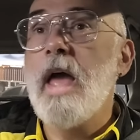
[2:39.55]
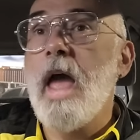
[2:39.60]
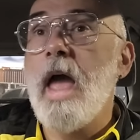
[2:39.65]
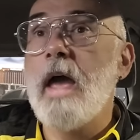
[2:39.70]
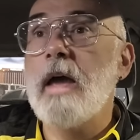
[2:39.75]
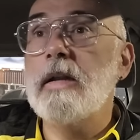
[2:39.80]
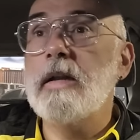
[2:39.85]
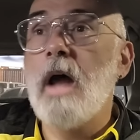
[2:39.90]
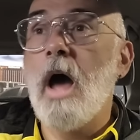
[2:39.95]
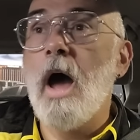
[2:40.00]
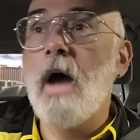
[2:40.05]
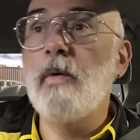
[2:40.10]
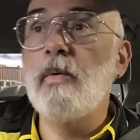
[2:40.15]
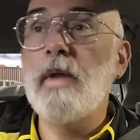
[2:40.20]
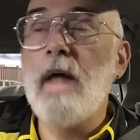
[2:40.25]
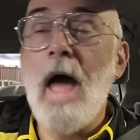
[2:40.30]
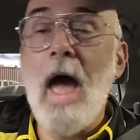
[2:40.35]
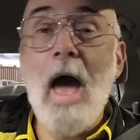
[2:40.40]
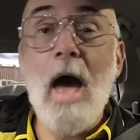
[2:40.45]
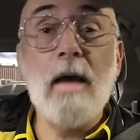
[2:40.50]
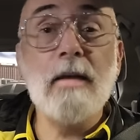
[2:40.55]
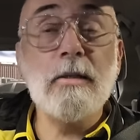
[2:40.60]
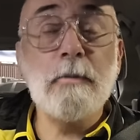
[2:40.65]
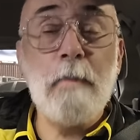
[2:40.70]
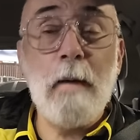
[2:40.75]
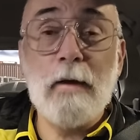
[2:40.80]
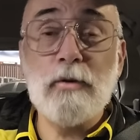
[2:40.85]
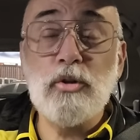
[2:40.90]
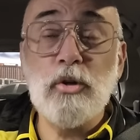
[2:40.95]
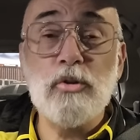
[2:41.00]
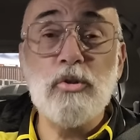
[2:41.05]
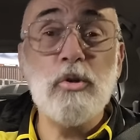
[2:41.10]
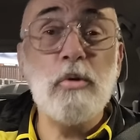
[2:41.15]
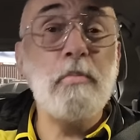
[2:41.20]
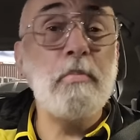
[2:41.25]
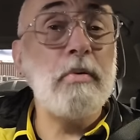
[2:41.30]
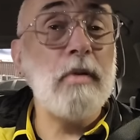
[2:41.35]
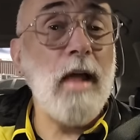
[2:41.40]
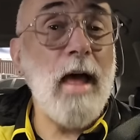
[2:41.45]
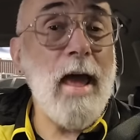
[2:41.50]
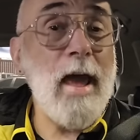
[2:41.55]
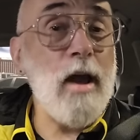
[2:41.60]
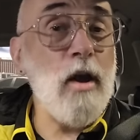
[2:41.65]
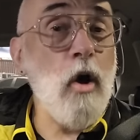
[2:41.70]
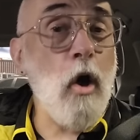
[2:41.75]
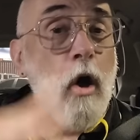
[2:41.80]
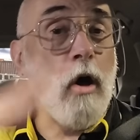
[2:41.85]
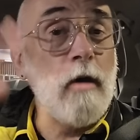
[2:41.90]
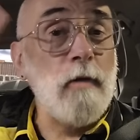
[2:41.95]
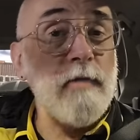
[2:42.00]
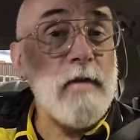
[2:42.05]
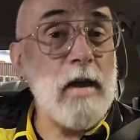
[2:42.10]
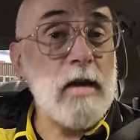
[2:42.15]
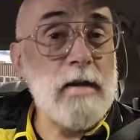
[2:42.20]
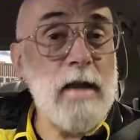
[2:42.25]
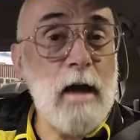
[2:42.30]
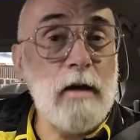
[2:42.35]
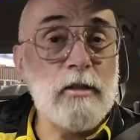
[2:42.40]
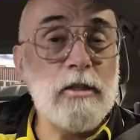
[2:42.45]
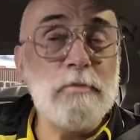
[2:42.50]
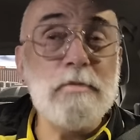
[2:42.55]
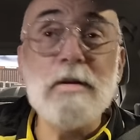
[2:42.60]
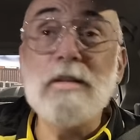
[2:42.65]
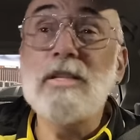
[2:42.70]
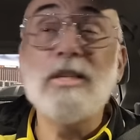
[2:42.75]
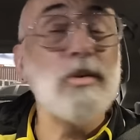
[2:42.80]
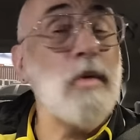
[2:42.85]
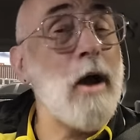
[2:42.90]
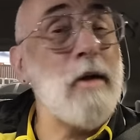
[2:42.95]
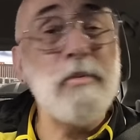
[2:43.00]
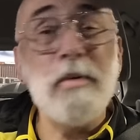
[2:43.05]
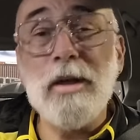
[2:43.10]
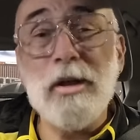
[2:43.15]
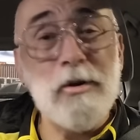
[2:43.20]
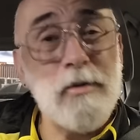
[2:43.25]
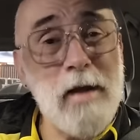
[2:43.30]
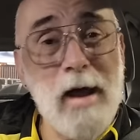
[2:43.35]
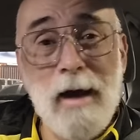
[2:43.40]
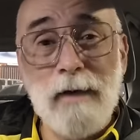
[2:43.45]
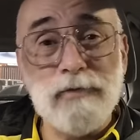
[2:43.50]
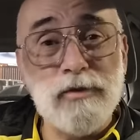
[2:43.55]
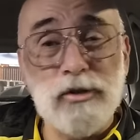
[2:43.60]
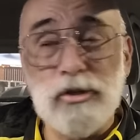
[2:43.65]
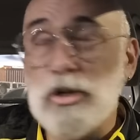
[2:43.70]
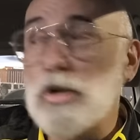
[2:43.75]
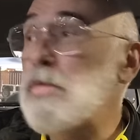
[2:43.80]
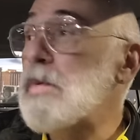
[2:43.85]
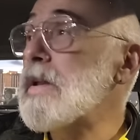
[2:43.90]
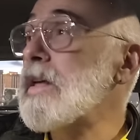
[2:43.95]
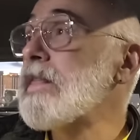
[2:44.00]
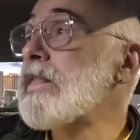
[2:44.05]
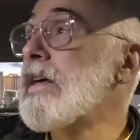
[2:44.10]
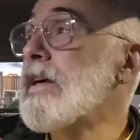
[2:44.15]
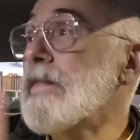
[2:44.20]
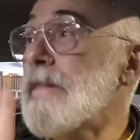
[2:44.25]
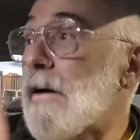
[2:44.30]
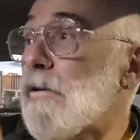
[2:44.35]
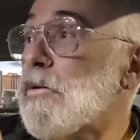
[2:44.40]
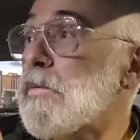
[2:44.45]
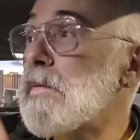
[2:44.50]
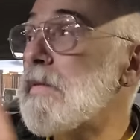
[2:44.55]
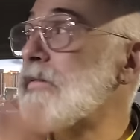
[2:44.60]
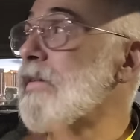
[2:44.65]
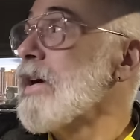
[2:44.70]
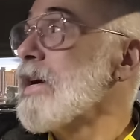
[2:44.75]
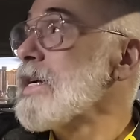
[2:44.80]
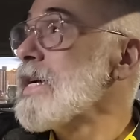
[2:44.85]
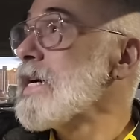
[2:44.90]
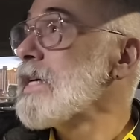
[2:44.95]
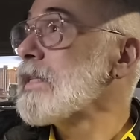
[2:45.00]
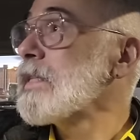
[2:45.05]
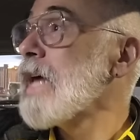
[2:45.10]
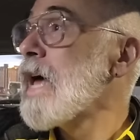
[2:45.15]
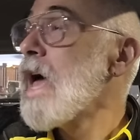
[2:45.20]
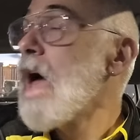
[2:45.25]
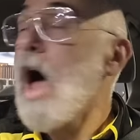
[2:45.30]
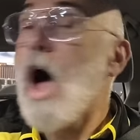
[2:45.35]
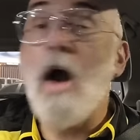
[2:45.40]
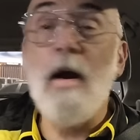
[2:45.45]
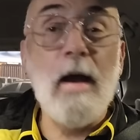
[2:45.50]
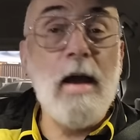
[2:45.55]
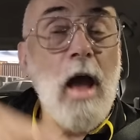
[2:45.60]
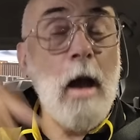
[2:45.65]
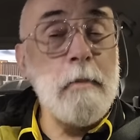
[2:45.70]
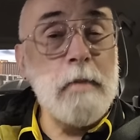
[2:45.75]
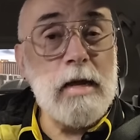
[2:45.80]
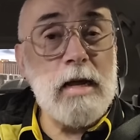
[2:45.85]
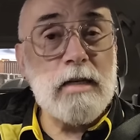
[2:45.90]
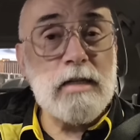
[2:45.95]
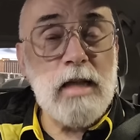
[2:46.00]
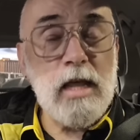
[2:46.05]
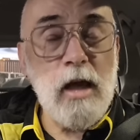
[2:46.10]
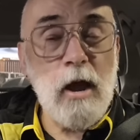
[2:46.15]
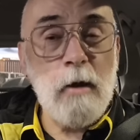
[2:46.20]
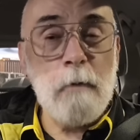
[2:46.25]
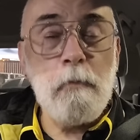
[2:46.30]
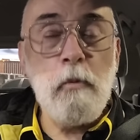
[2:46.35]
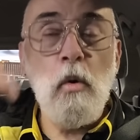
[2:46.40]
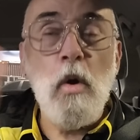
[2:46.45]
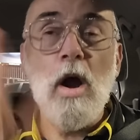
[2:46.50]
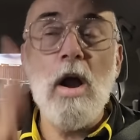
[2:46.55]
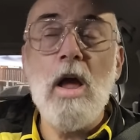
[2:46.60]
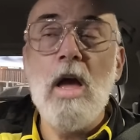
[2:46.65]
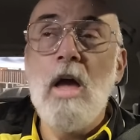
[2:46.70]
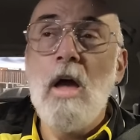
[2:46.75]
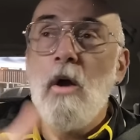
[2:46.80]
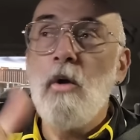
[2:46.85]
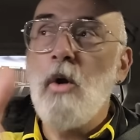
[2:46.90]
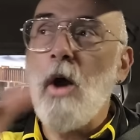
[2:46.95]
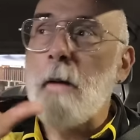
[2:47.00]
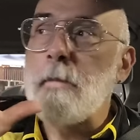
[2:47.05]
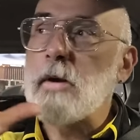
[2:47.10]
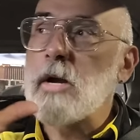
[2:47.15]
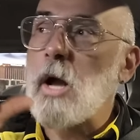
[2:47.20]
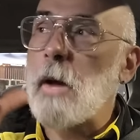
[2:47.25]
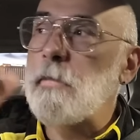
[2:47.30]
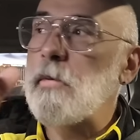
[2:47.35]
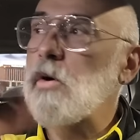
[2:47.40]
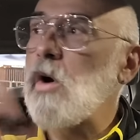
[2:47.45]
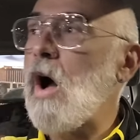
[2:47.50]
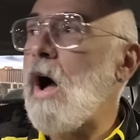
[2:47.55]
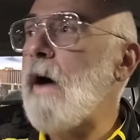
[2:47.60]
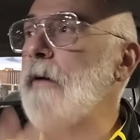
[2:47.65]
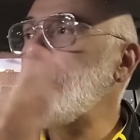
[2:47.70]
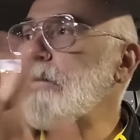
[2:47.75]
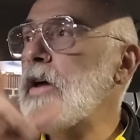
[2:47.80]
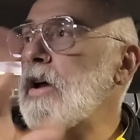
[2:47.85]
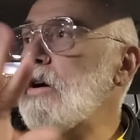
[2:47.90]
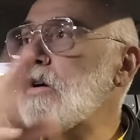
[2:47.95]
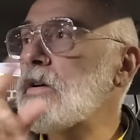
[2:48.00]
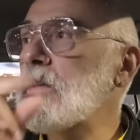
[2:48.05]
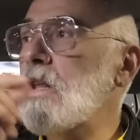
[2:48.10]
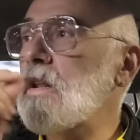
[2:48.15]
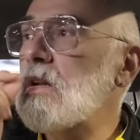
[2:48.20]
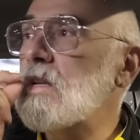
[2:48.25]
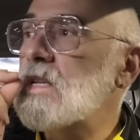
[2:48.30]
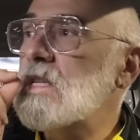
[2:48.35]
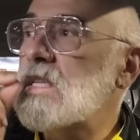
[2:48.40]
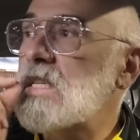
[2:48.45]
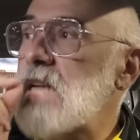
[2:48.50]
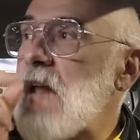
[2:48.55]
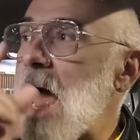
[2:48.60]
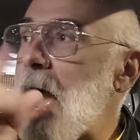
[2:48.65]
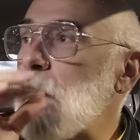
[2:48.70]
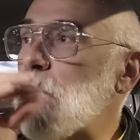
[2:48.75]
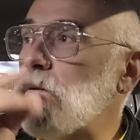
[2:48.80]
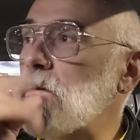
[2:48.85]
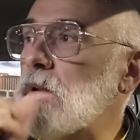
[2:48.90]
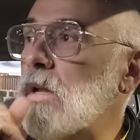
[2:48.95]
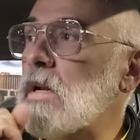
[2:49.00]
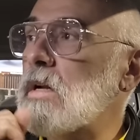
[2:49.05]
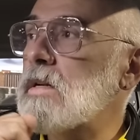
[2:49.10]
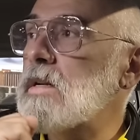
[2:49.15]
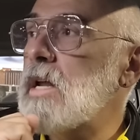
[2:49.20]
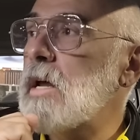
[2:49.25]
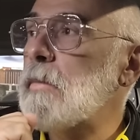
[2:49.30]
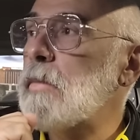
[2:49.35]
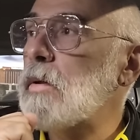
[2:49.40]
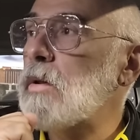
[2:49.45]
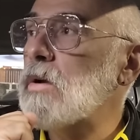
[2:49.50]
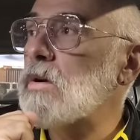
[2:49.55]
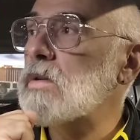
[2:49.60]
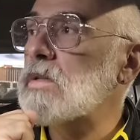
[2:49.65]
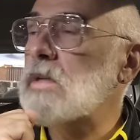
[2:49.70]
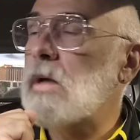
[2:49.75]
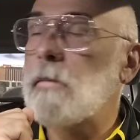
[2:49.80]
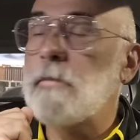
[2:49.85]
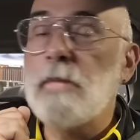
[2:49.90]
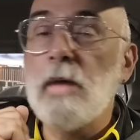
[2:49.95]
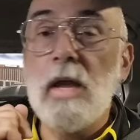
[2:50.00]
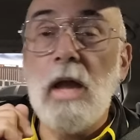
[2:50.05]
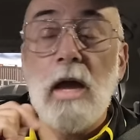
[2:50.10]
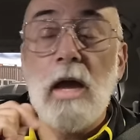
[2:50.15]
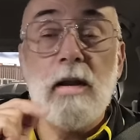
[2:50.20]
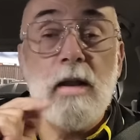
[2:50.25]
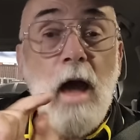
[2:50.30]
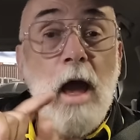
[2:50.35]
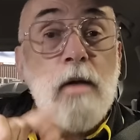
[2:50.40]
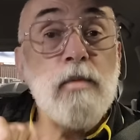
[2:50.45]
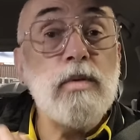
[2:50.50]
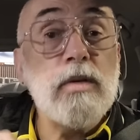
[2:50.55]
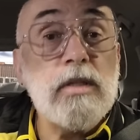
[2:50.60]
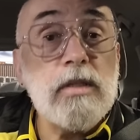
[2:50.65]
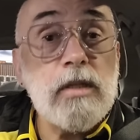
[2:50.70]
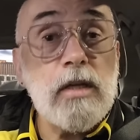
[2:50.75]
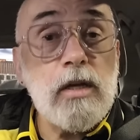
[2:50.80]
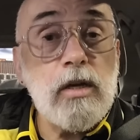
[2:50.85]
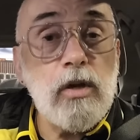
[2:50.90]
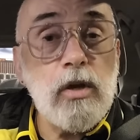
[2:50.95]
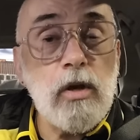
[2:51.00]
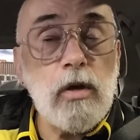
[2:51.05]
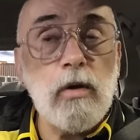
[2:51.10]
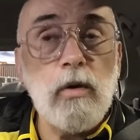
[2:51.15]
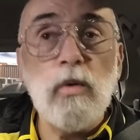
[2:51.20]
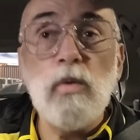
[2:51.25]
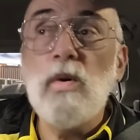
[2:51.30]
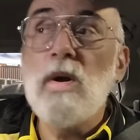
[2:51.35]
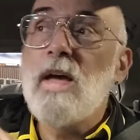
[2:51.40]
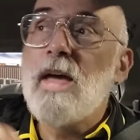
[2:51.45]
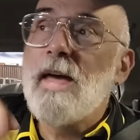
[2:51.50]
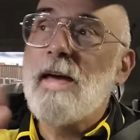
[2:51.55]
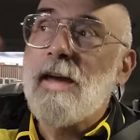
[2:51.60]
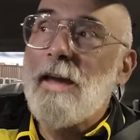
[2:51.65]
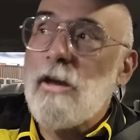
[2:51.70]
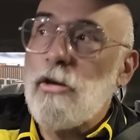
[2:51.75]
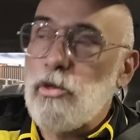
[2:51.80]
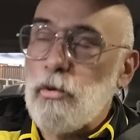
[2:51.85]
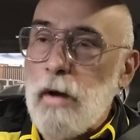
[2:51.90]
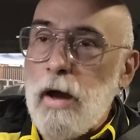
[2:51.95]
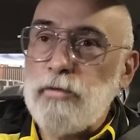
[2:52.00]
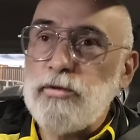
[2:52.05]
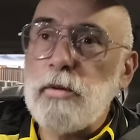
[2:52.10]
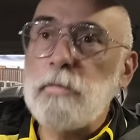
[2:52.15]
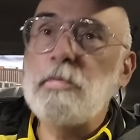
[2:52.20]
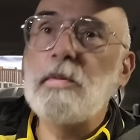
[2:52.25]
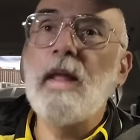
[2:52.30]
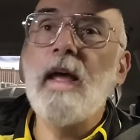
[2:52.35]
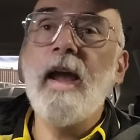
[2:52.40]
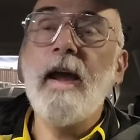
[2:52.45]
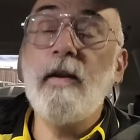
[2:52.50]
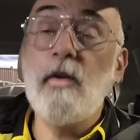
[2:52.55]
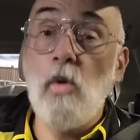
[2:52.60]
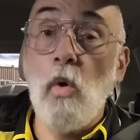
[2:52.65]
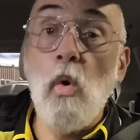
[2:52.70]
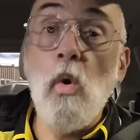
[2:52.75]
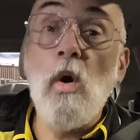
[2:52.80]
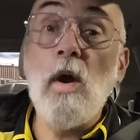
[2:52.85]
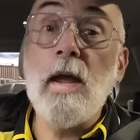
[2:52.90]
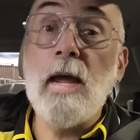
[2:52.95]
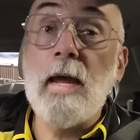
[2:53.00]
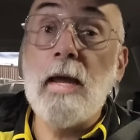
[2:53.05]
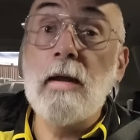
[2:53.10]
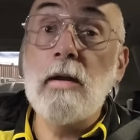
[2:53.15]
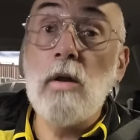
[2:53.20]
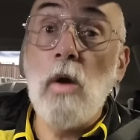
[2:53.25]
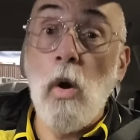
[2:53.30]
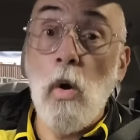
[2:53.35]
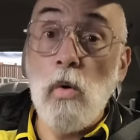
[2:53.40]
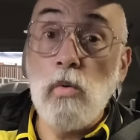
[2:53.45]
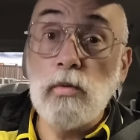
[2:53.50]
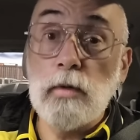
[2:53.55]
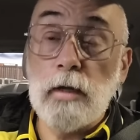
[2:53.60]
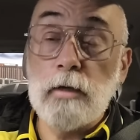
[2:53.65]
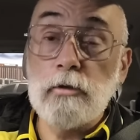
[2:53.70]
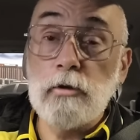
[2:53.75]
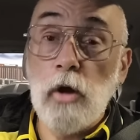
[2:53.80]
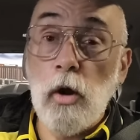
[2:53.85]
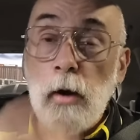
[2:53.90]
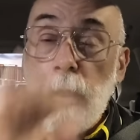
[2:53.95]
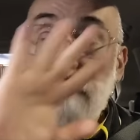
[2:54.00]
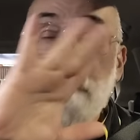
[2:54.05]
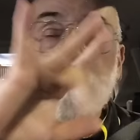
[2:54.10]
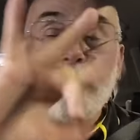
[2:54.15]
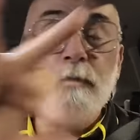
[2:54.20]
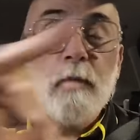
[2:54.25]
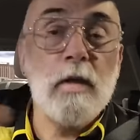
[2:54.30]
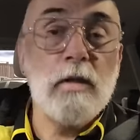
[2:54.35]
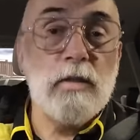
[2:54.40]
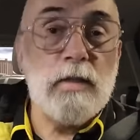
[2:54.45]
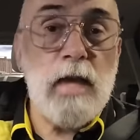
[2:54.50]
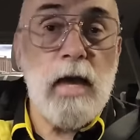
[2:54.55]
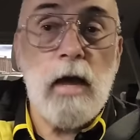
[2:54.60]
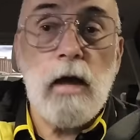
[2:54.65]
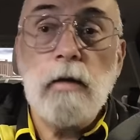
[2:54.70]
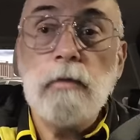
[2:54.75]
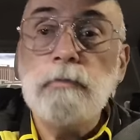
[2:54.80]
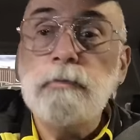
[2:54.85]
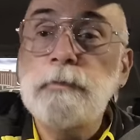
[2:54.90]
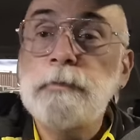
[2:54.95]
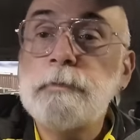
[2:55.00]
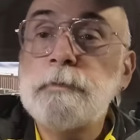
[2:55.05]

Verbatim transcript: And I will ask Petra to play all the announcements so I really don't have to do anything. That would be very nice. All right, I'm going to get to the airport, grab a cup of coffee or a little snack or a little nibble or something, and I will see you either at the plane or in Oakland. All right, see ya.